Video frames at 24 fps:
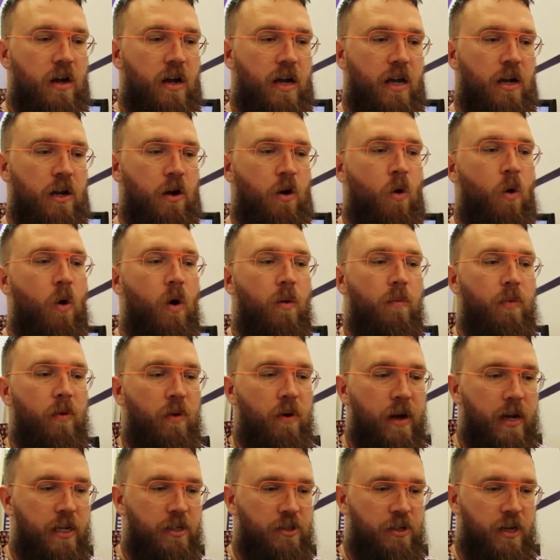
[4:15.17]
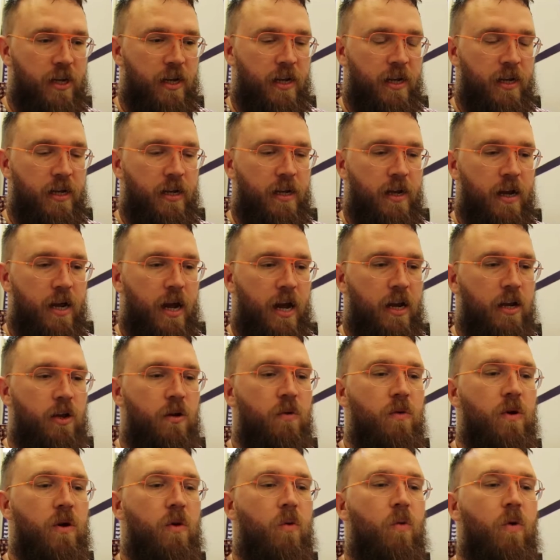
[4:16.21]
in a corporation and
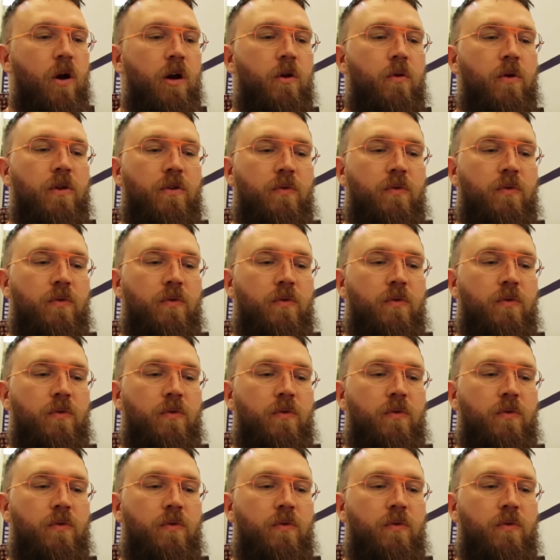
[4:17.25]
you want to work